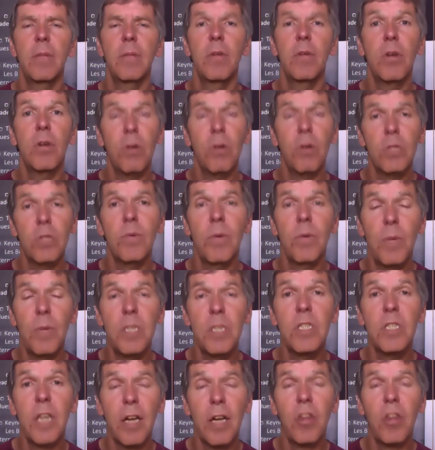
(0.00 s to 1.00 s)
Because when we
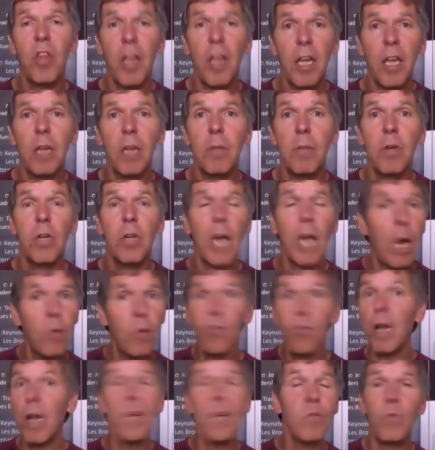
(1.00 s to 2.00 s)
start thinking about it,
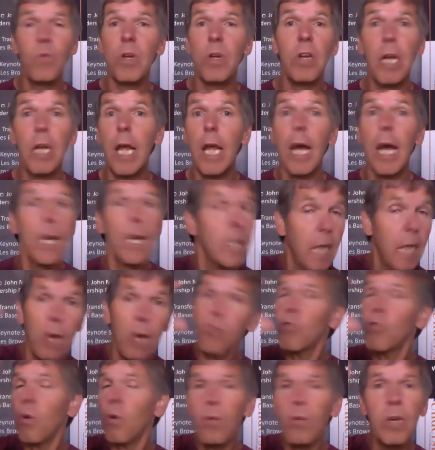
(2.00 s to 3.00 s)
how right we really are and
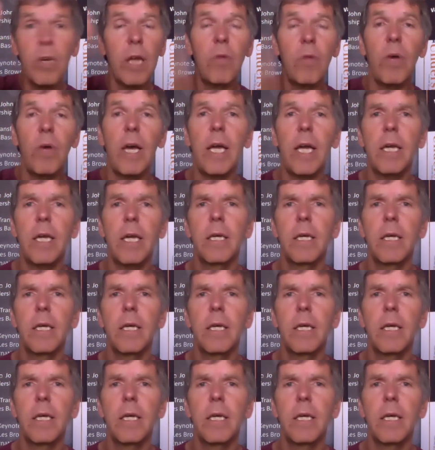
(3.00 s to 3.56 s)
how wrong they were,